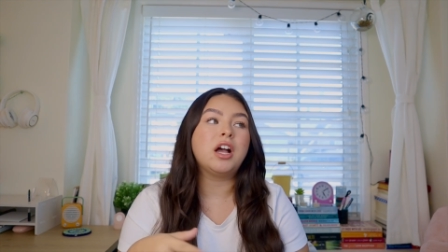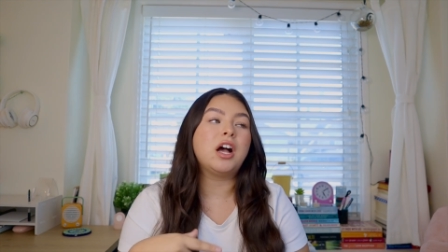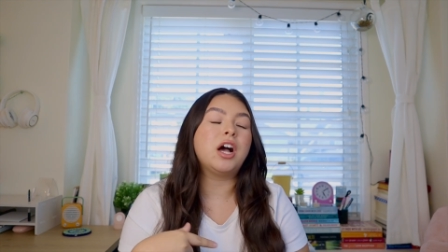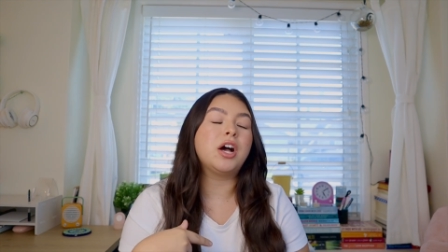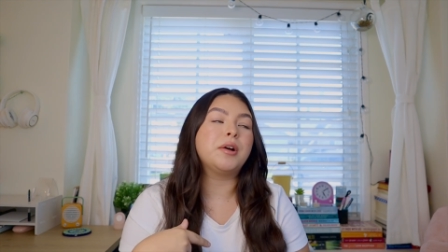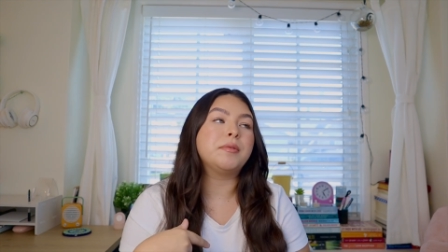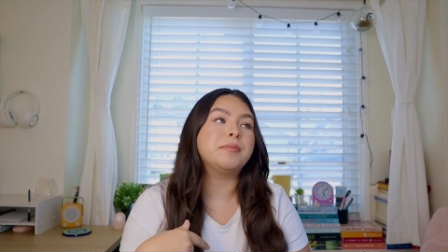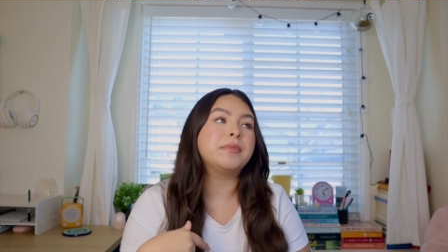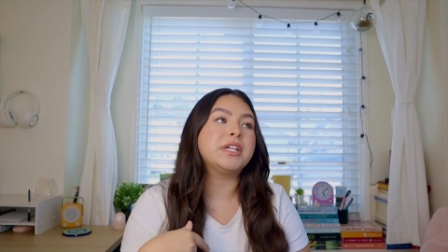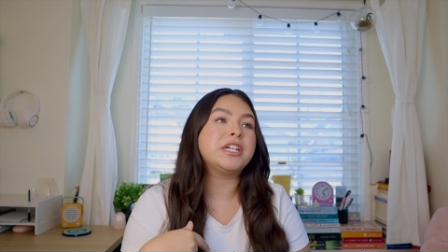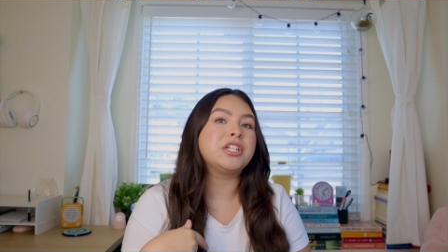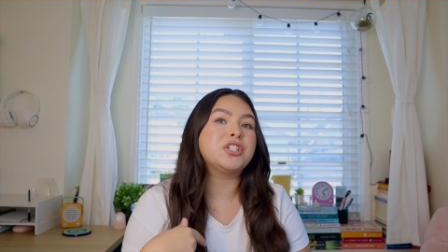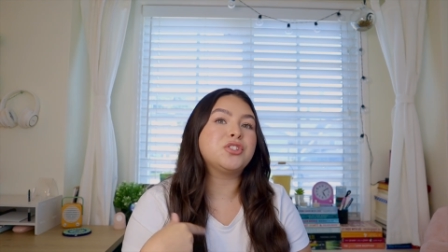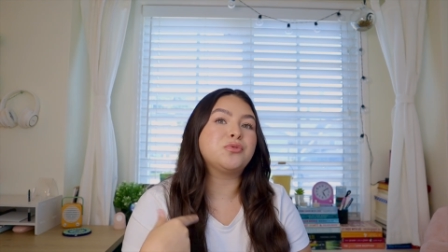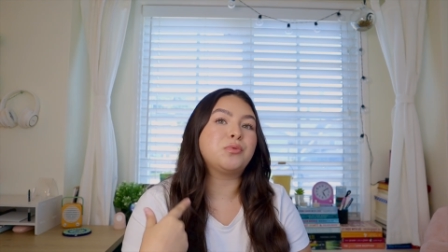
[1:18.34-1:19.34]

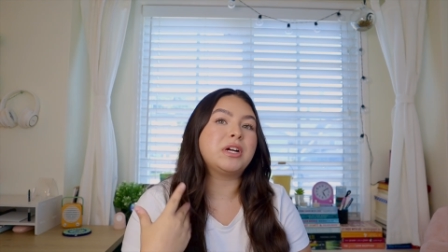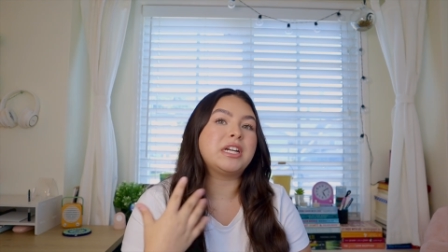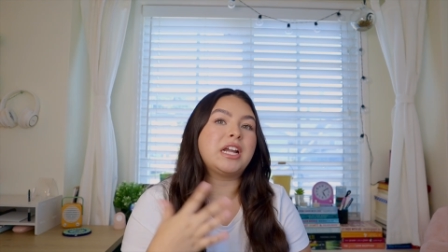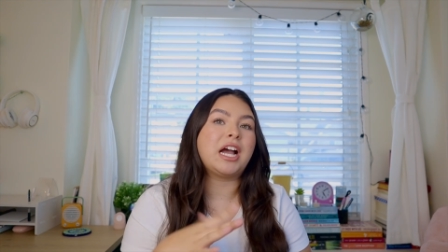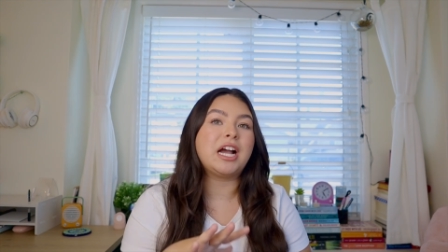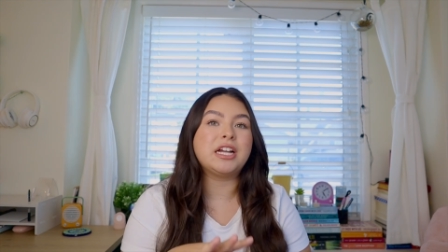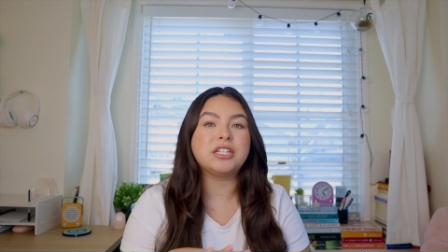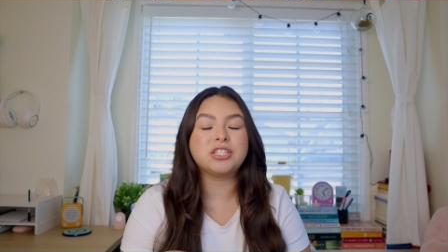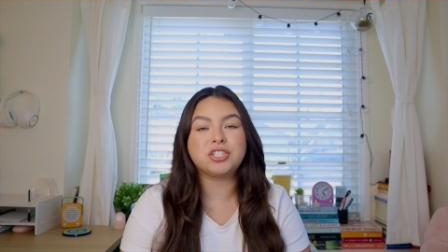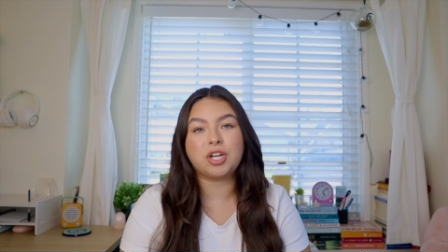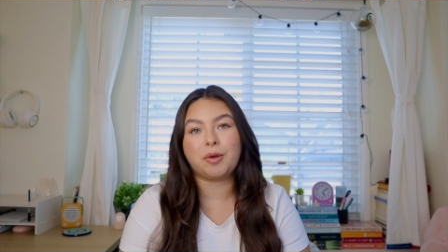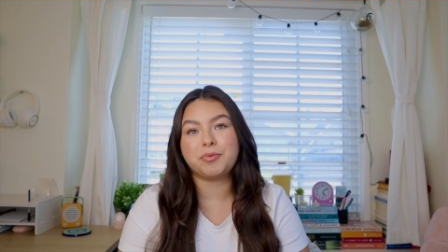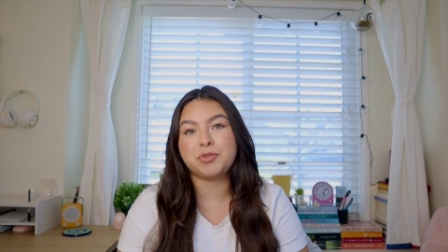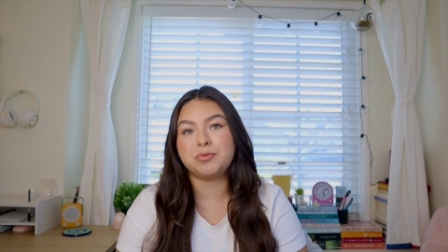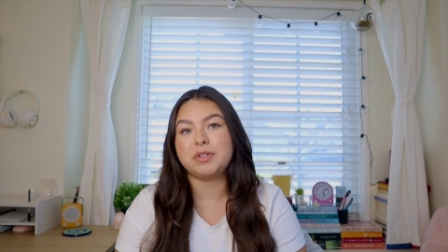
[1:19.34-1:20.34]
is when I
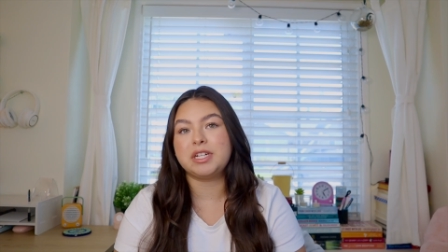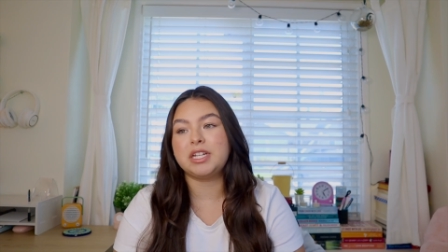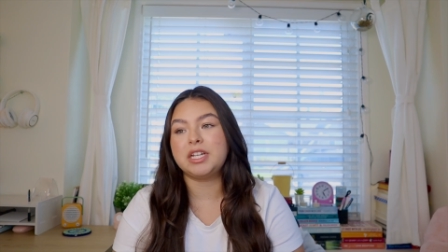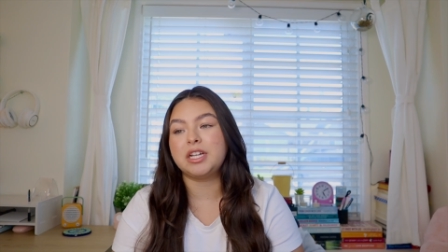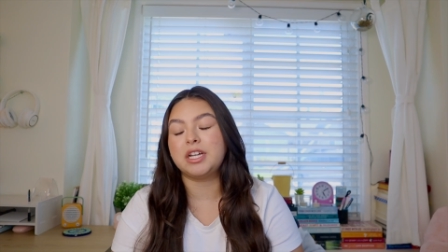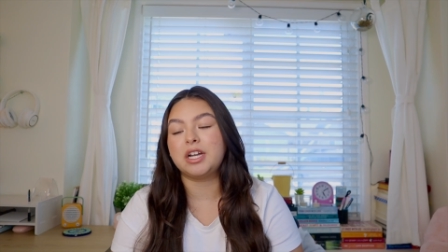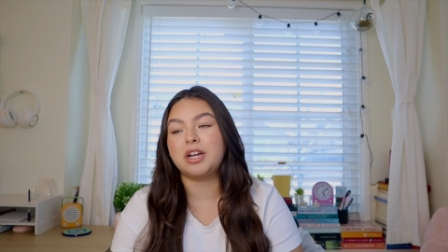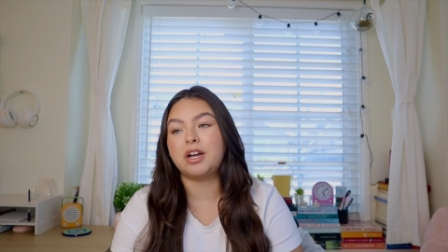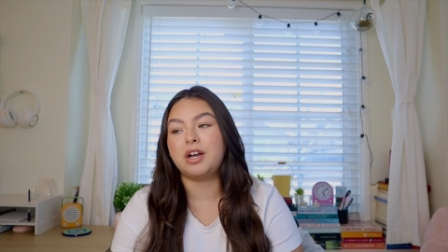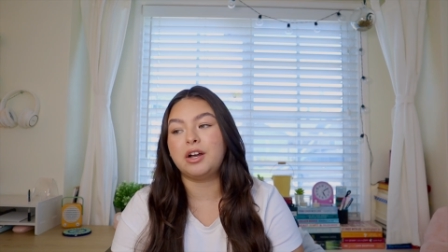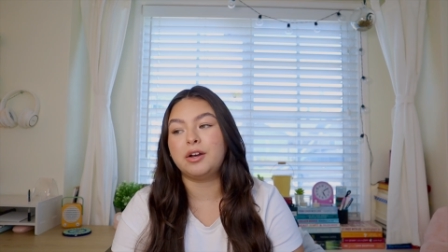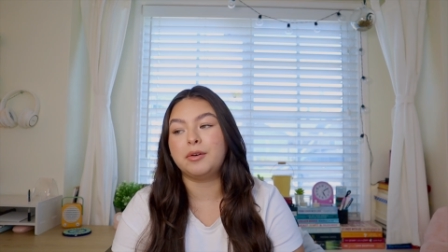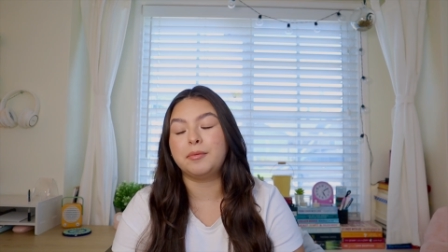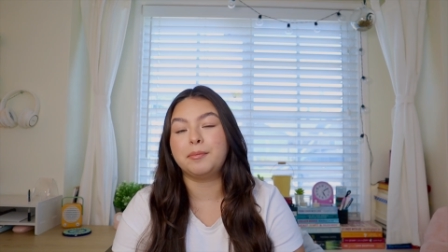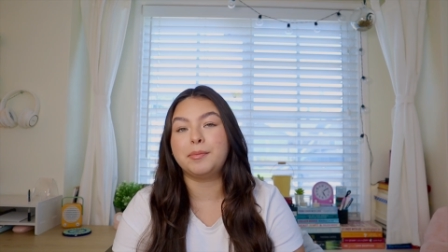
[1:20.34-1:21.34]
stopped reading
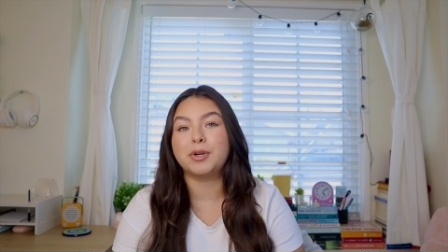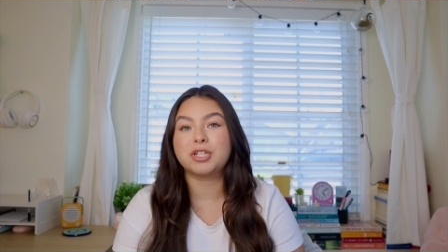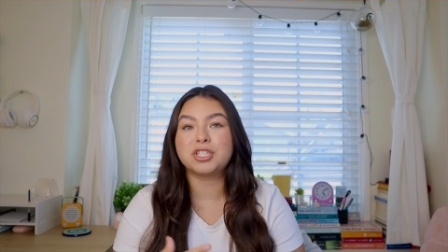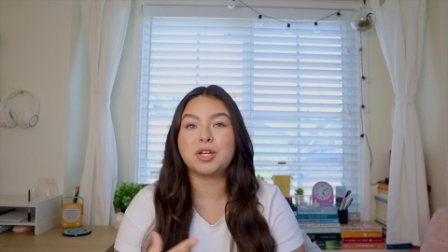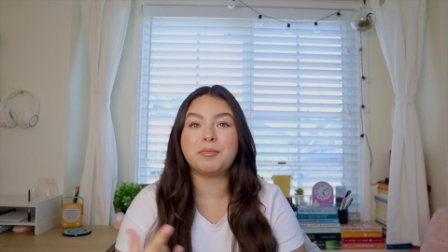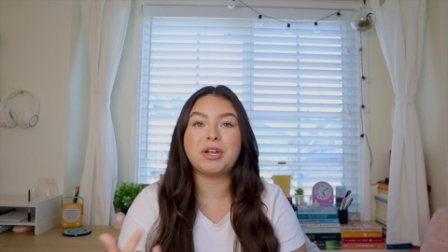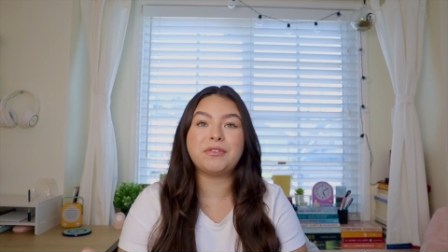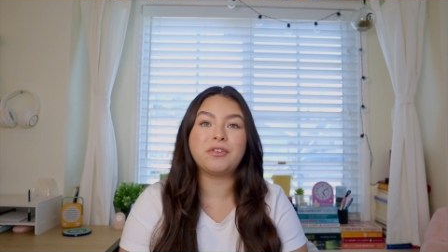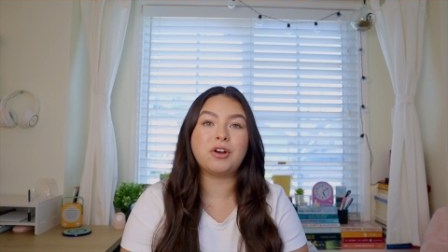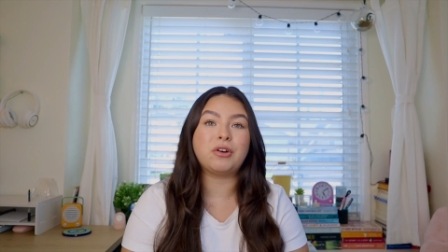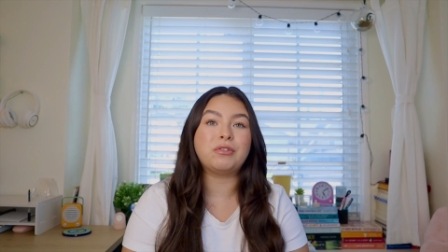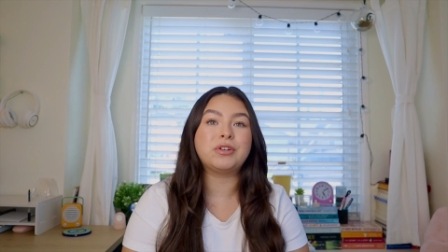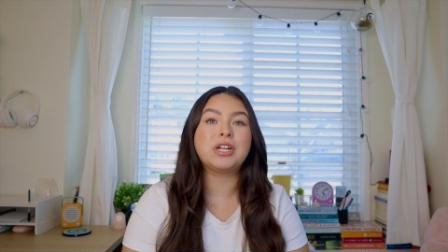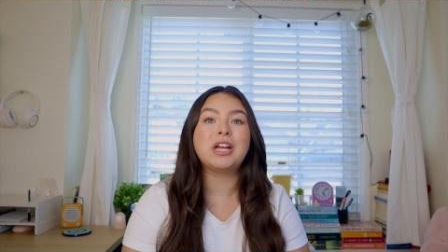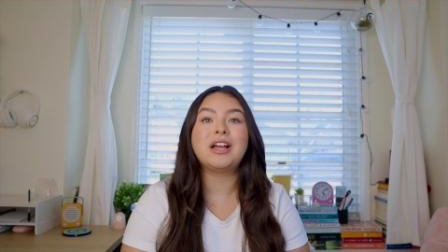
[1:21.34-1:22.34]
books on my
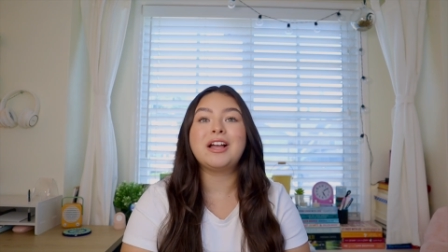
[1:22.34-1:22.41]
phone